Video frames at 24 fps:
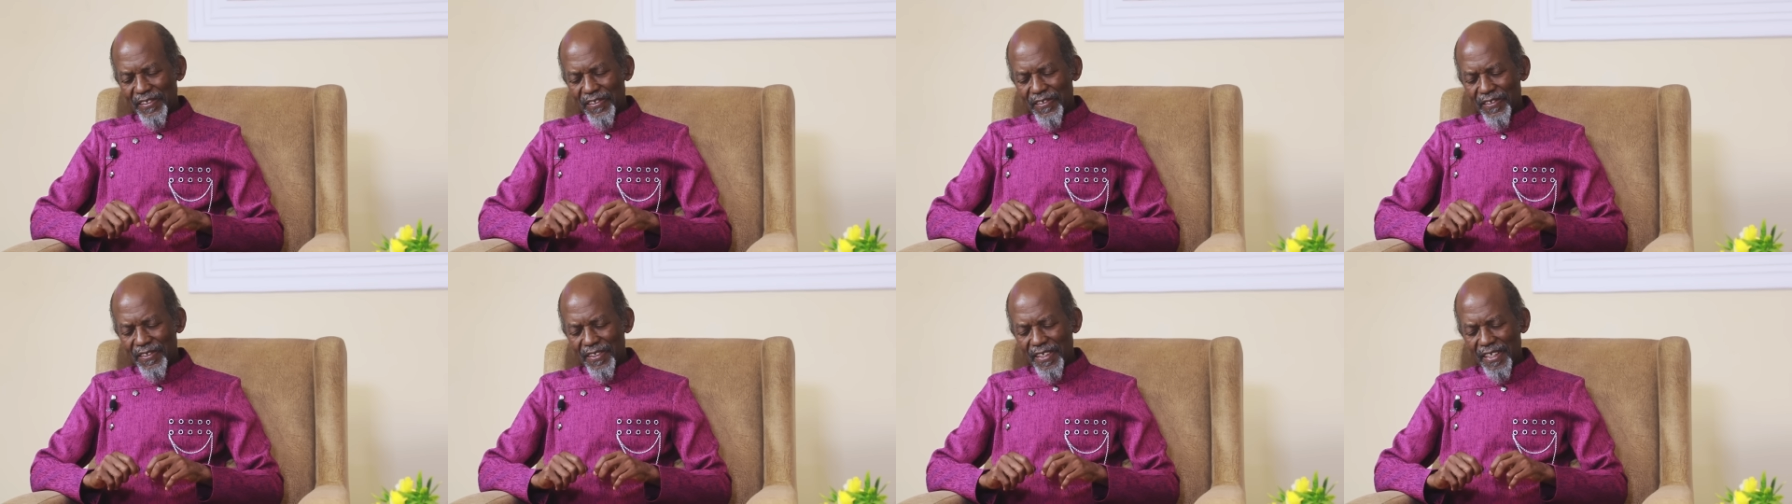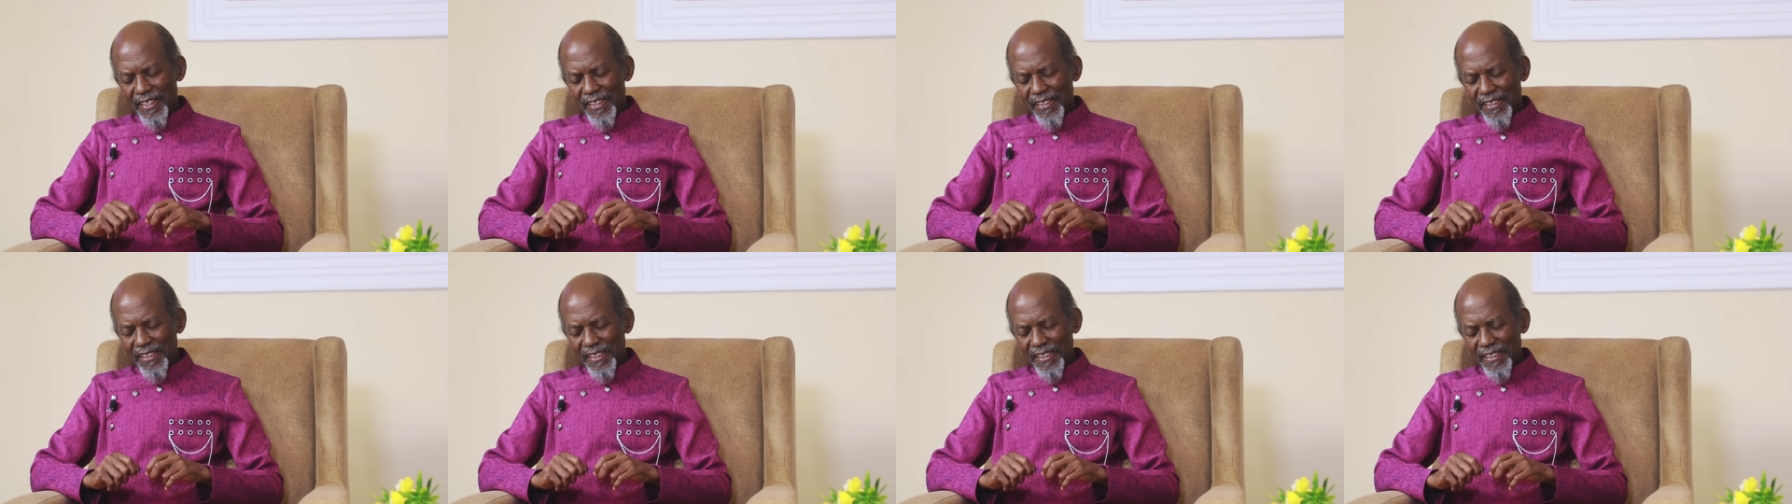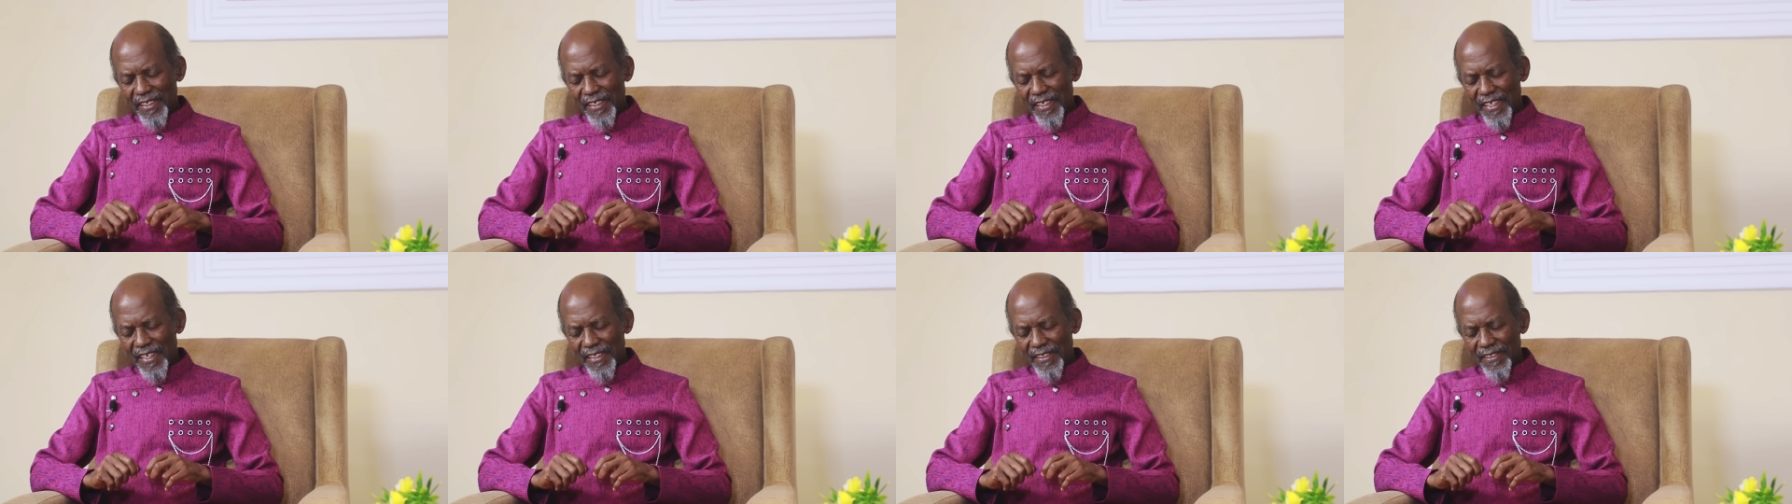stay
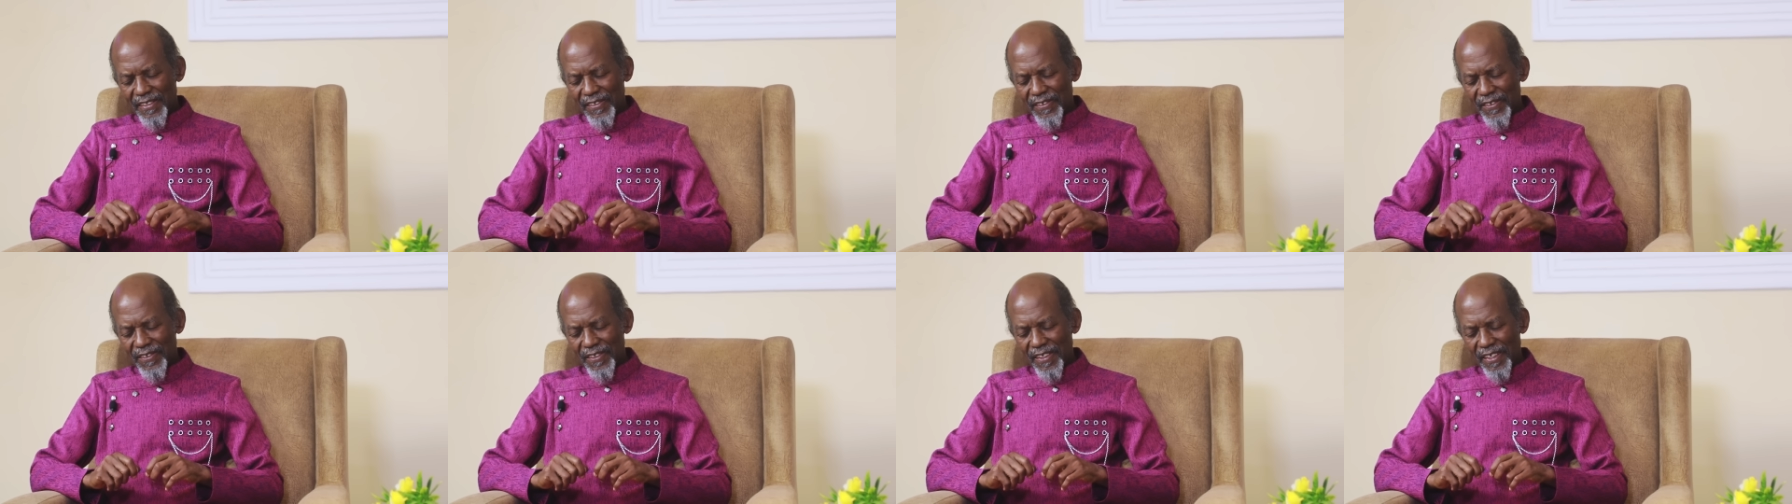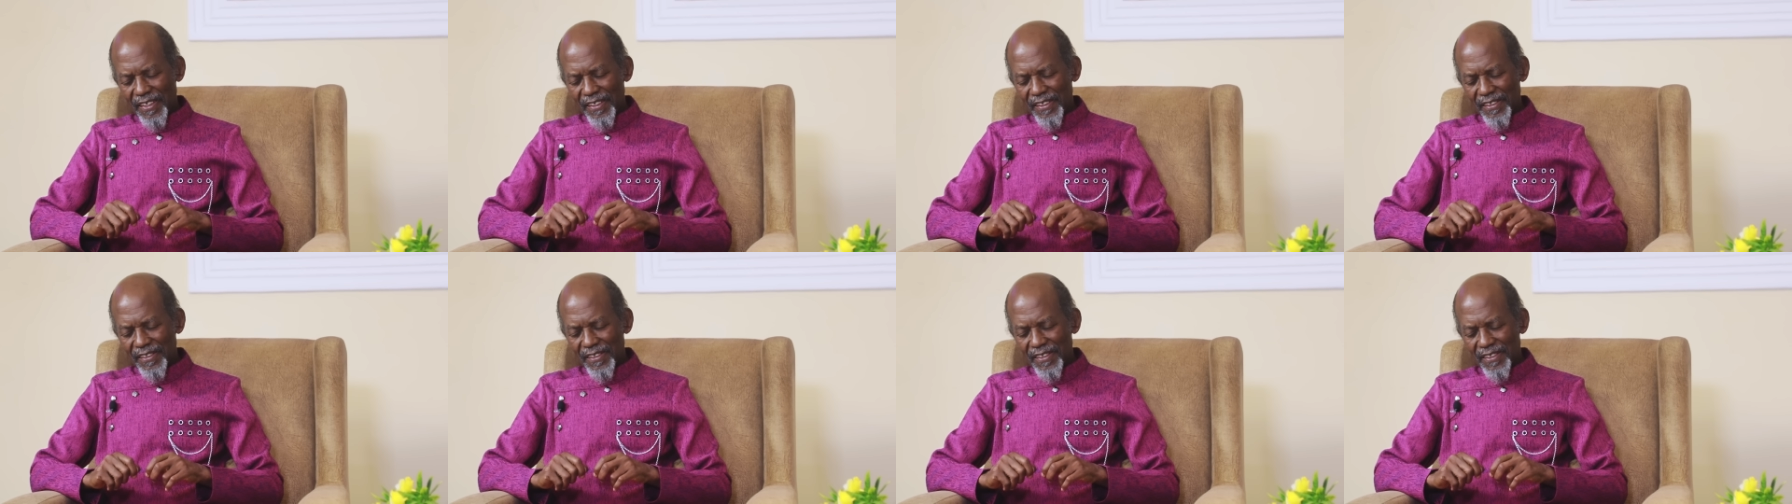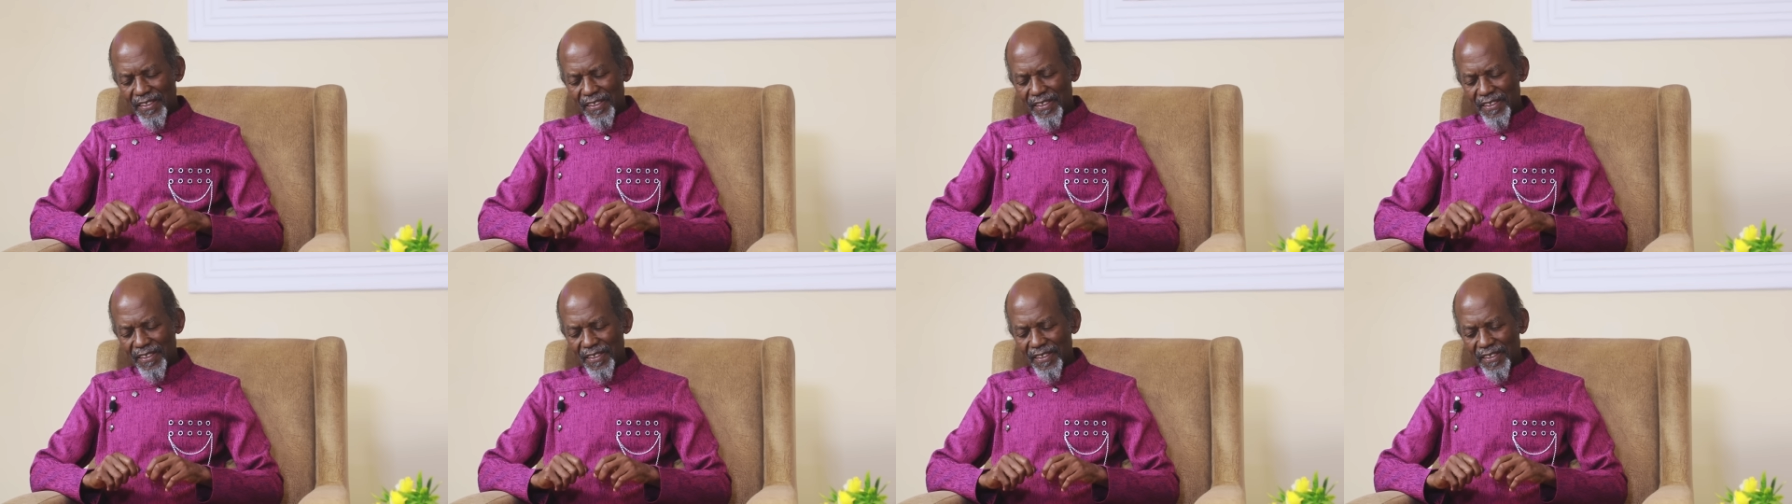in that
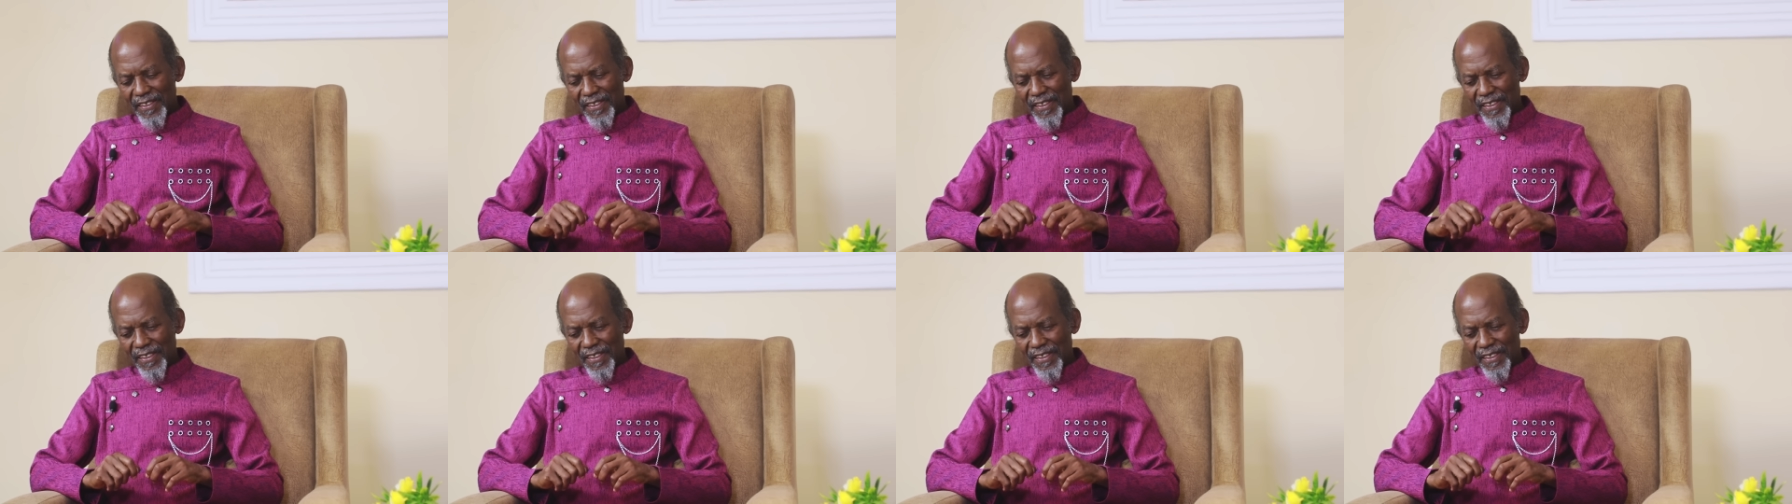state,